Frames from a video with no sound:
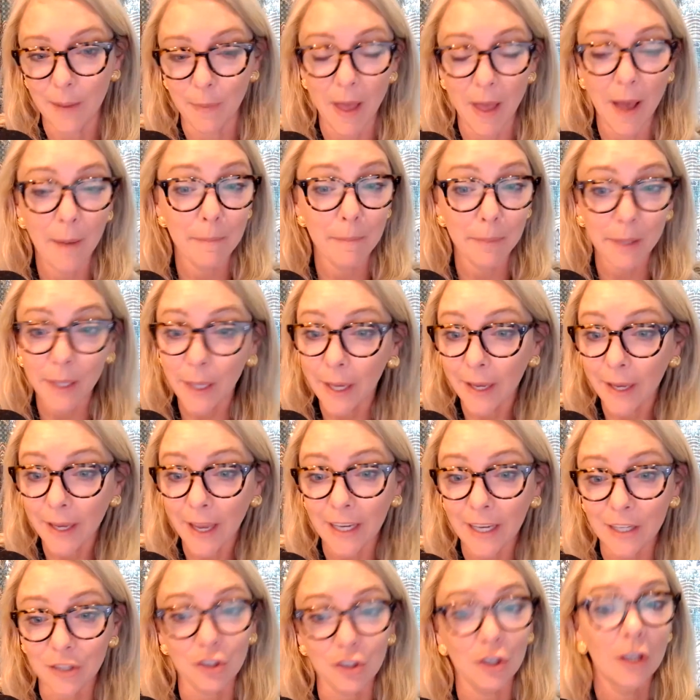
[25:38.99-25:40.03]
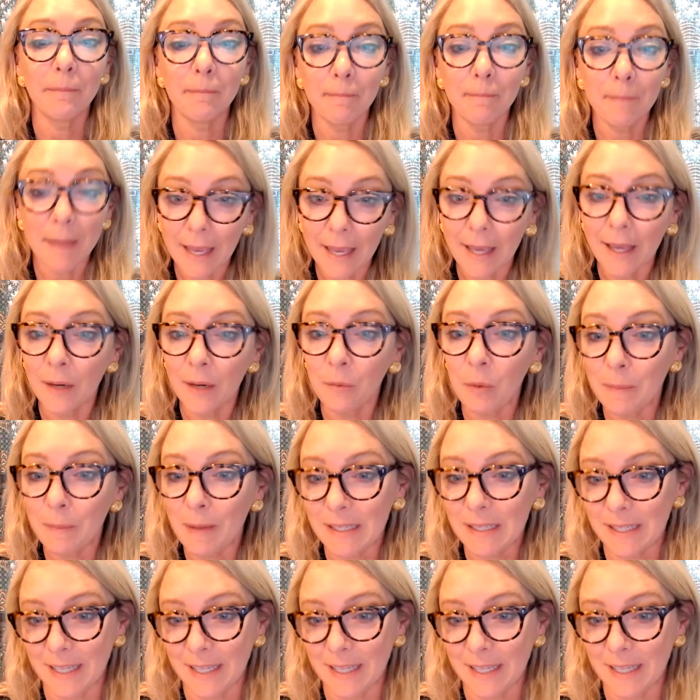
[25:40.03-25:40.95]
That BAH, man, we miss